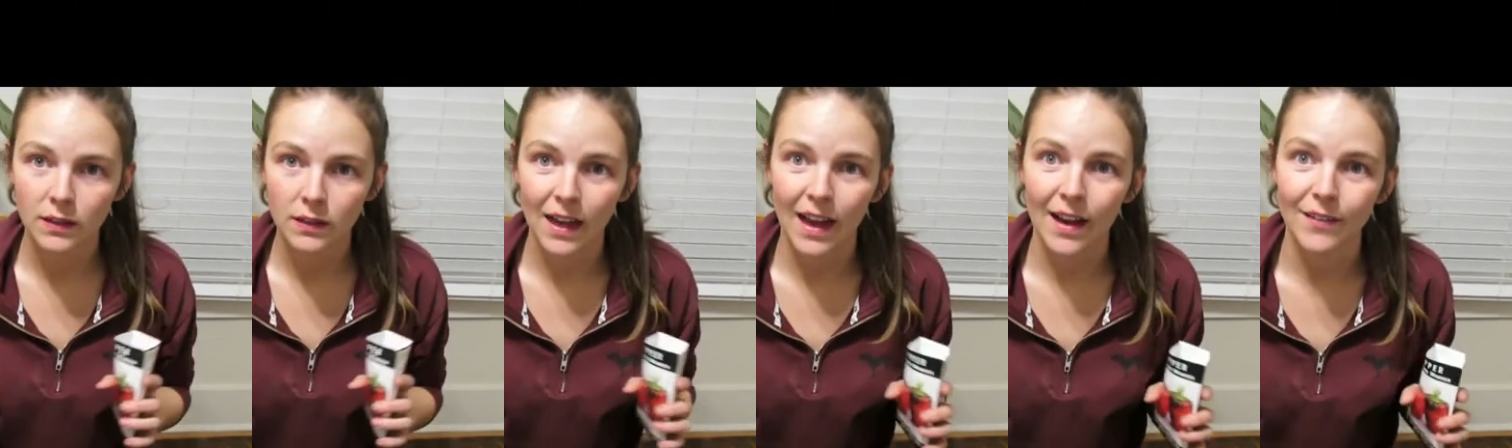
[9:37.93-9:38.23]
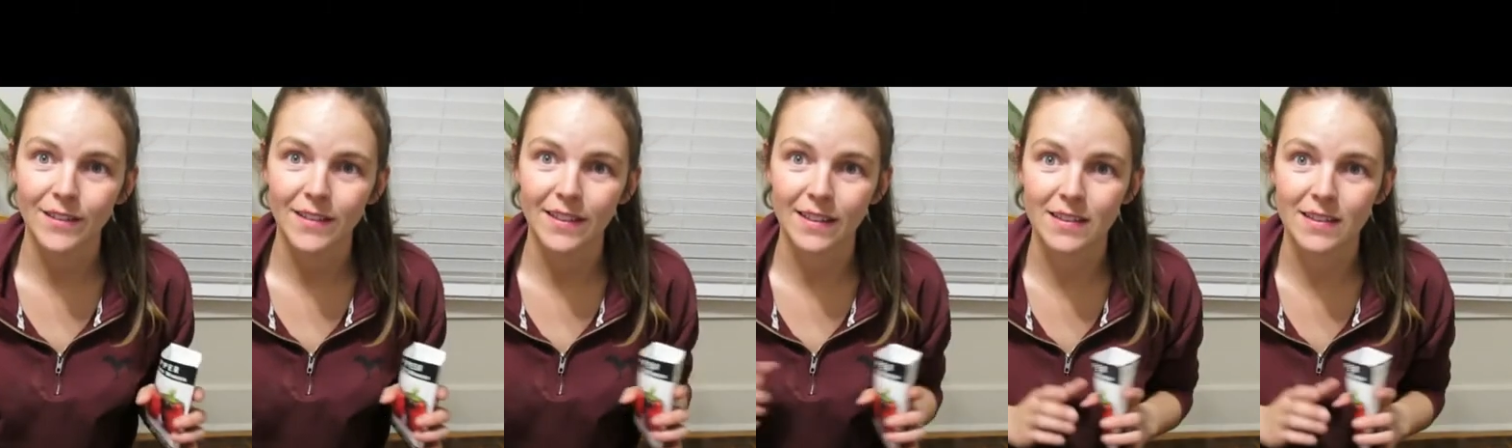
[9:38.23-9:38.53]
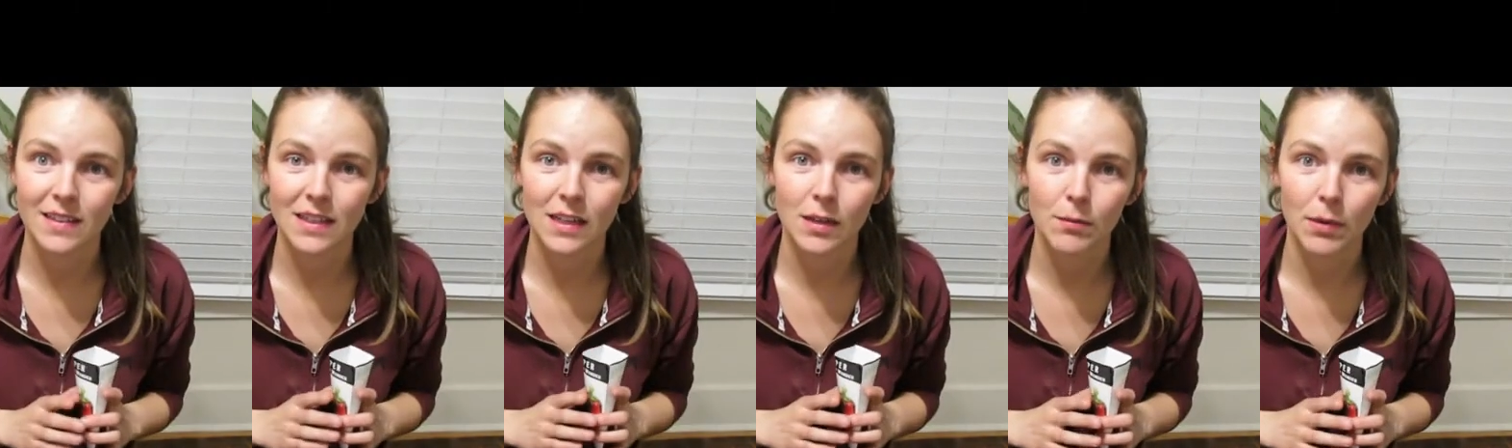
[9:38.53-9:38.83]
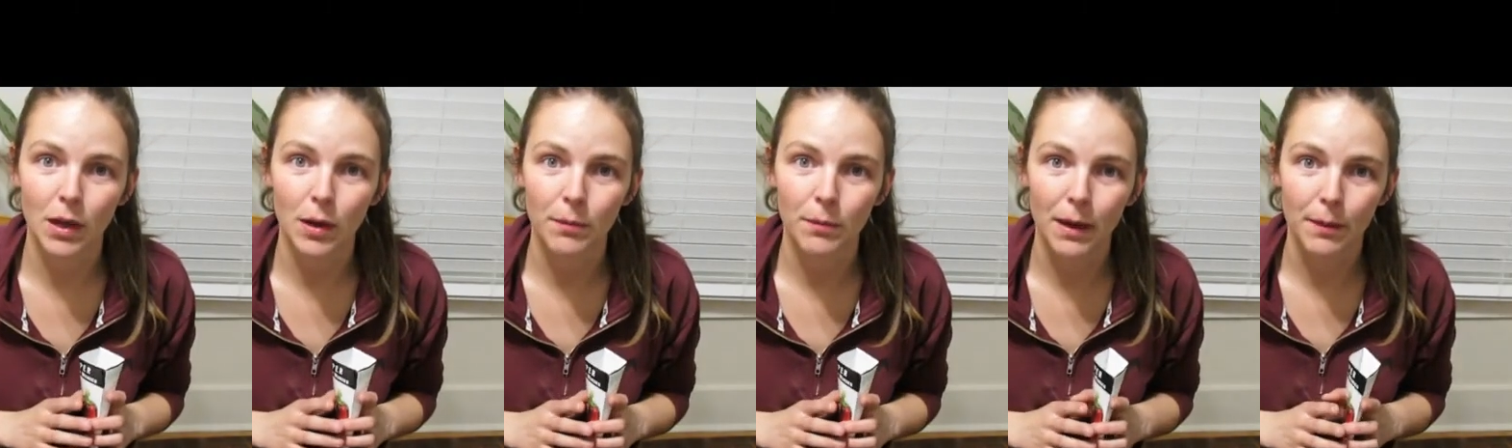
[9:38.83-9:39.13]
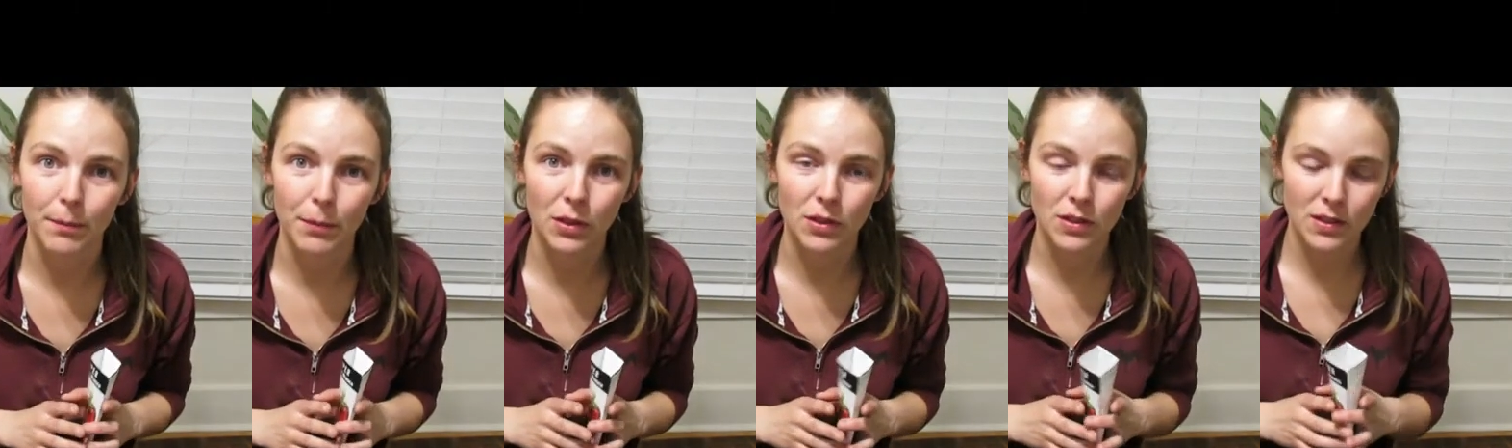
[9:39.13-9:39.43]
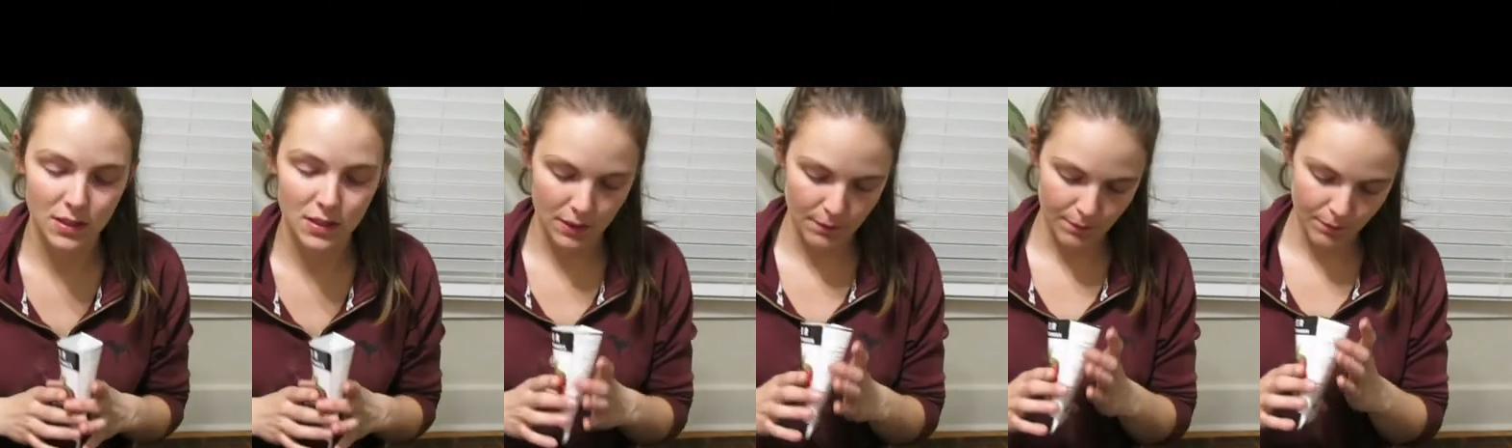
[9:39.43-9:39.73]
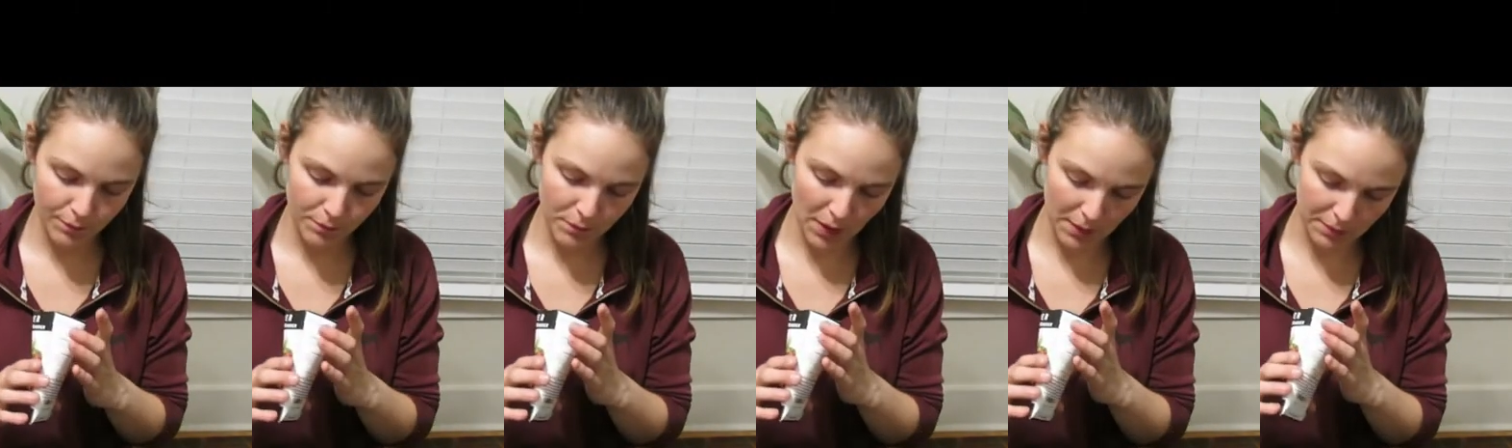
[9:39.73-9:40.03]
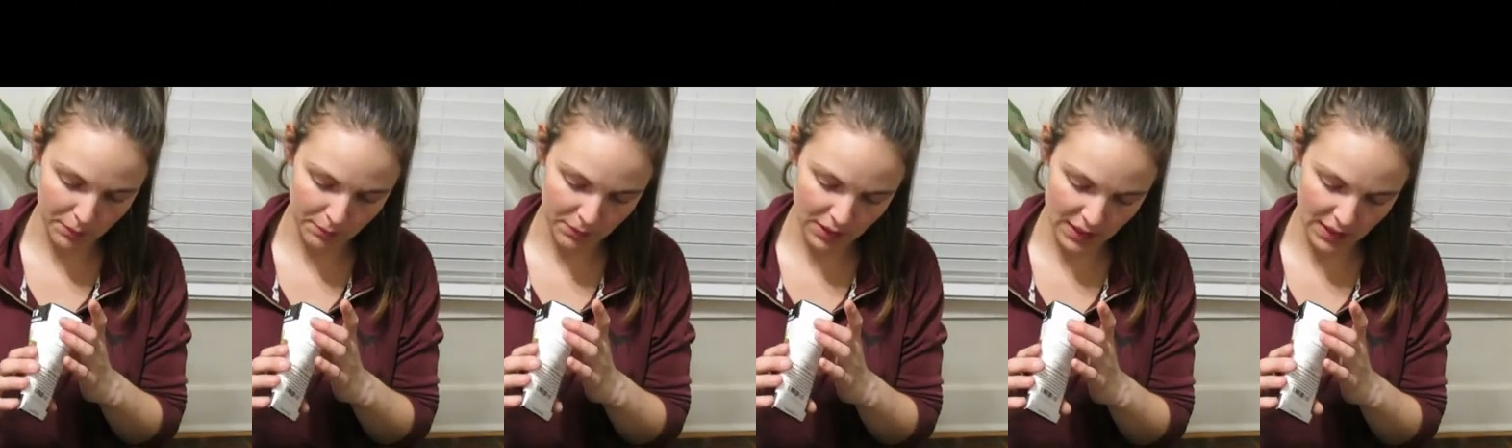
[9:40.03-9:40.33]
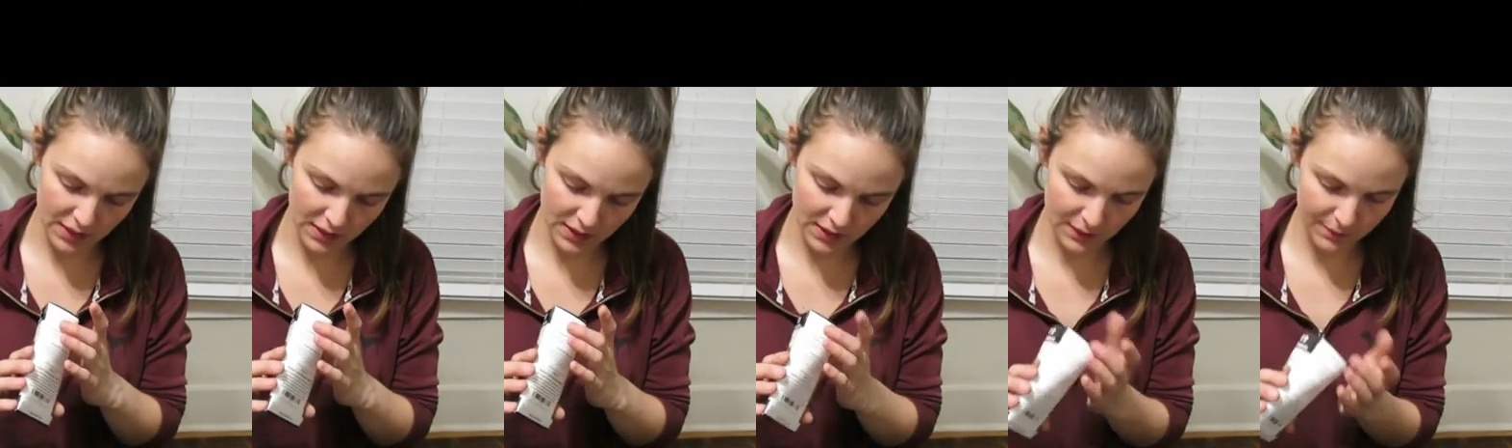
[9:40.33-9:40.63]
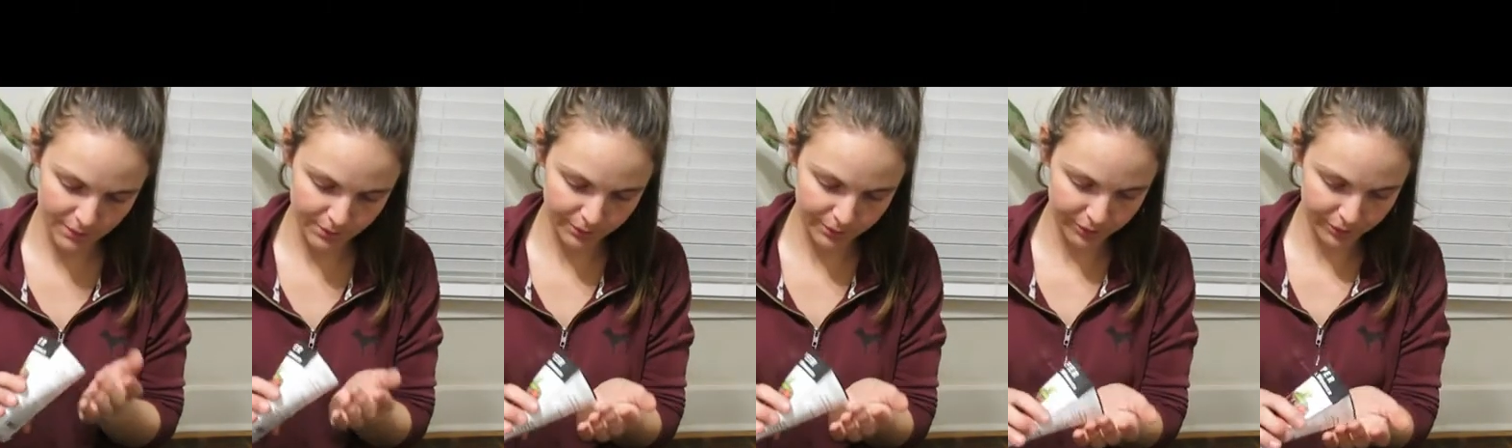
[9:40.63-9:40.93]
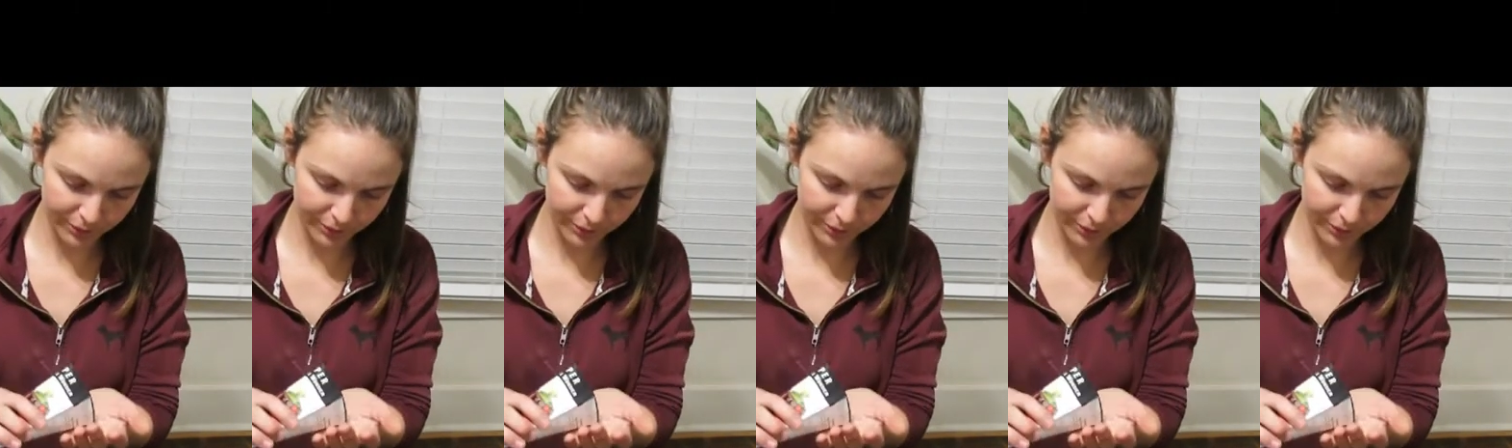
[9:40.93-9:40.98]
to have 16 bell peppers, pepper plants.